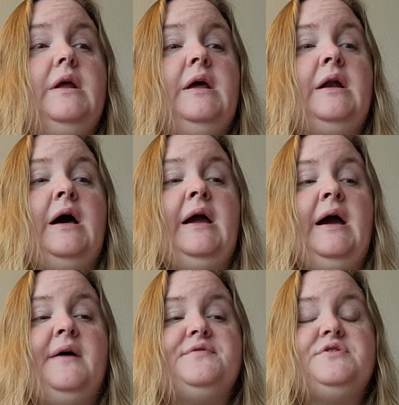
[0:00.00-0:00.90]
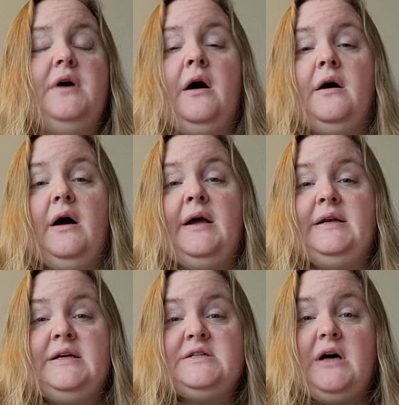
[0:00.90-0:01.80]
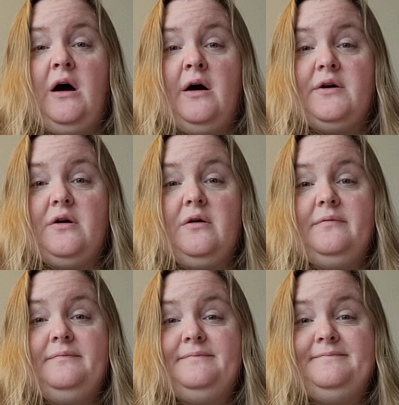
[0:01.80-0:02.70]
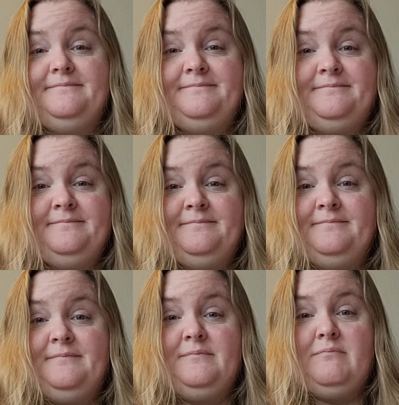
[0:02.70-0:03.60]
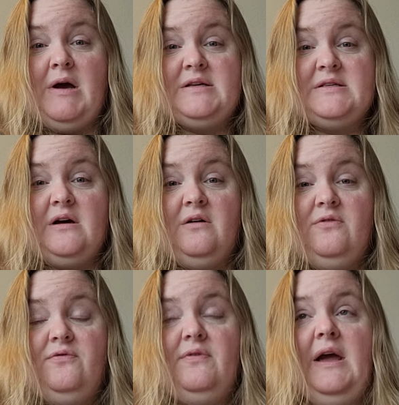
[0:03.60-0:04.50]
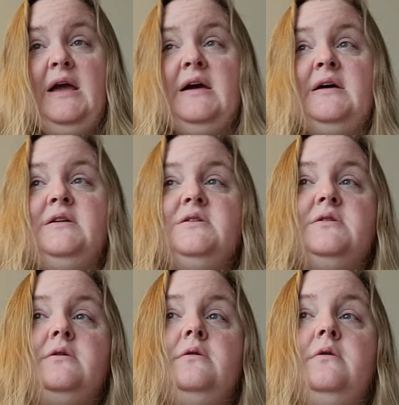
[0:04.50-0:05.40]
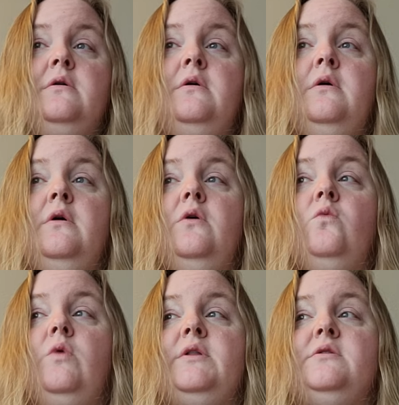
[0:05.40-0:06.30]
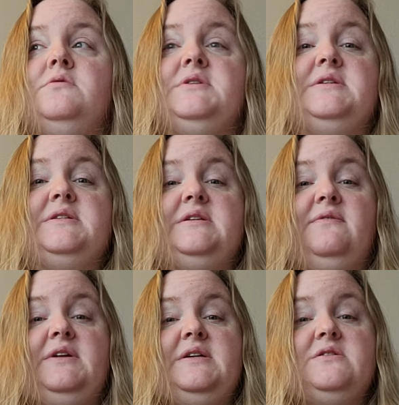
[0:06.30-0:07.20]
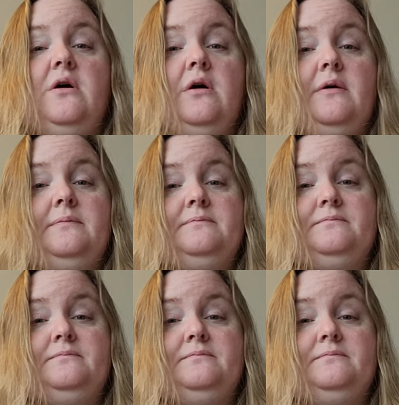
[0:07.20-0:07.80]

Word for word: and I have to, uh, I need to honor myself and what those sensitivities are.